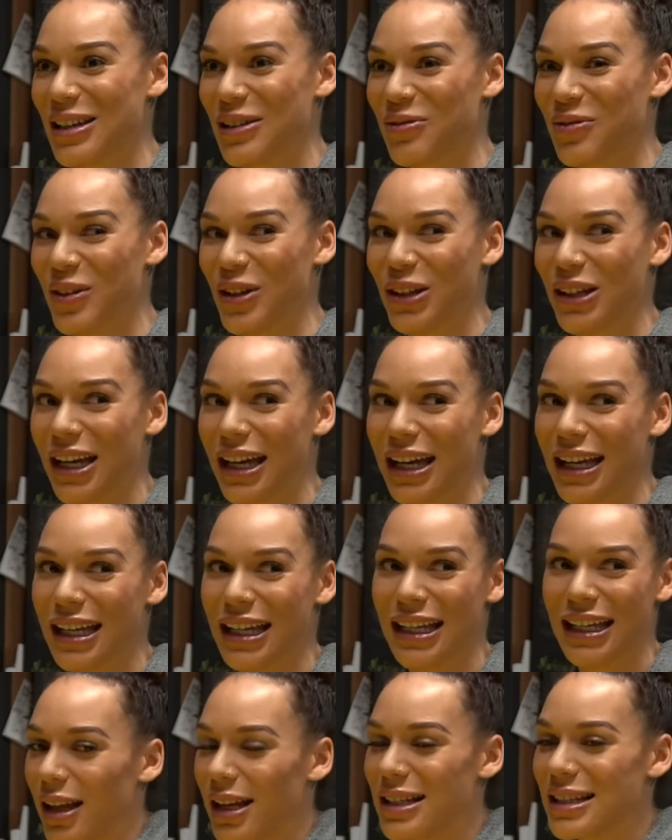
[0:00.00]
I feel
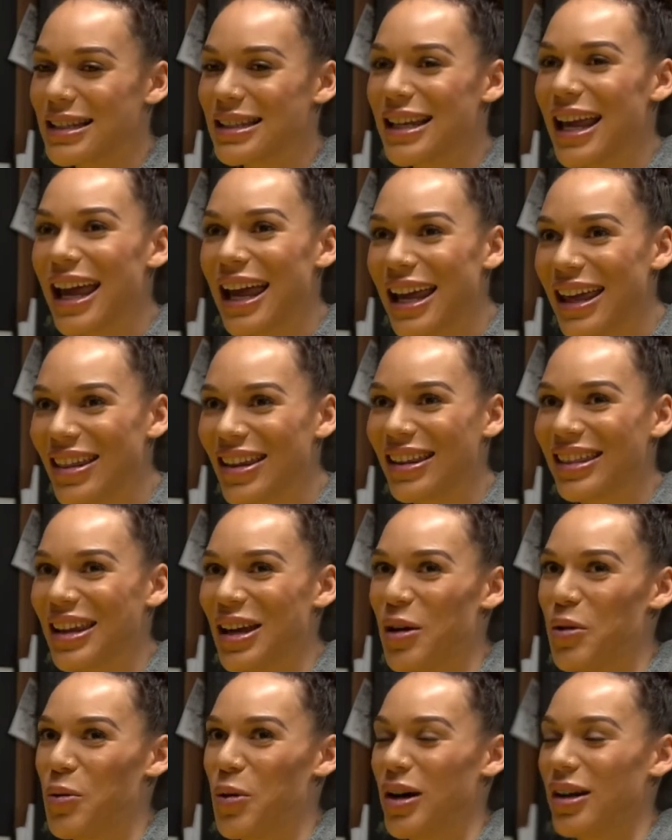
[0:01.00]
like they say that
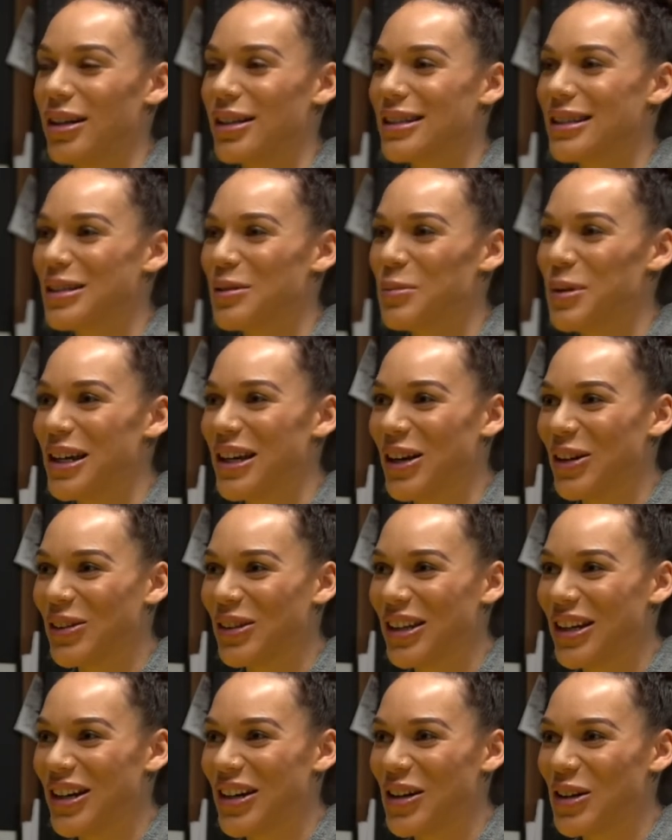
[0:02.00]
they want us to be
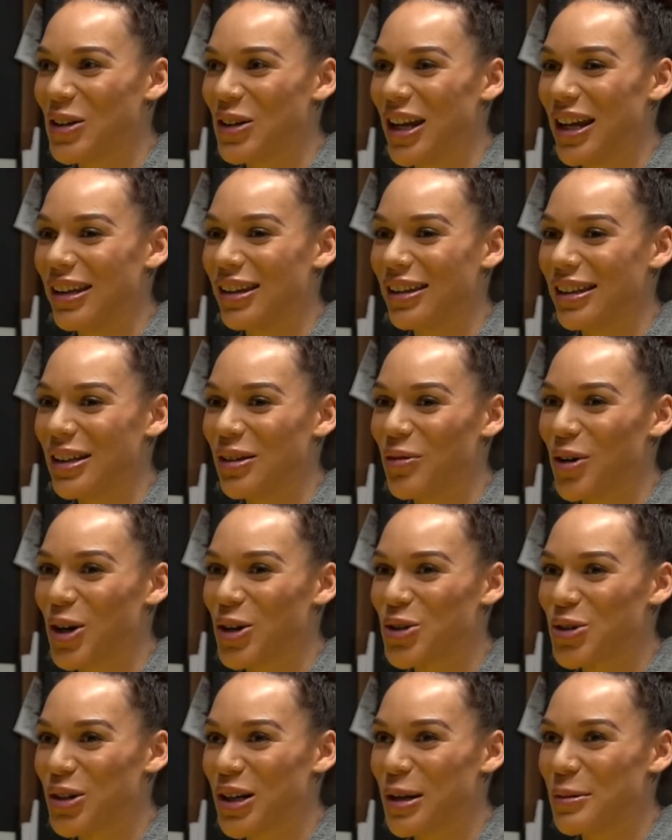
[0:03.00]
out there and live
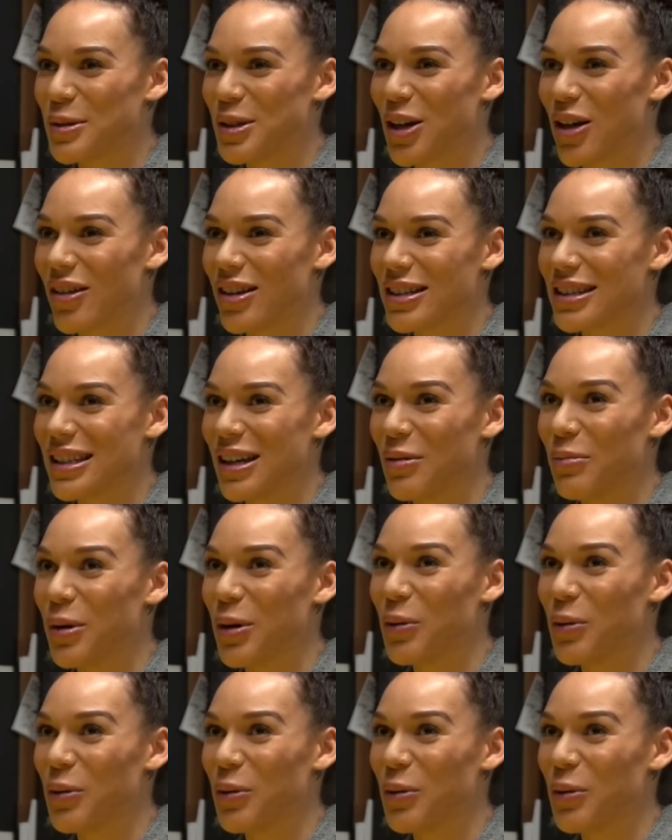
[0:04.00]
our dreams and all this stuff.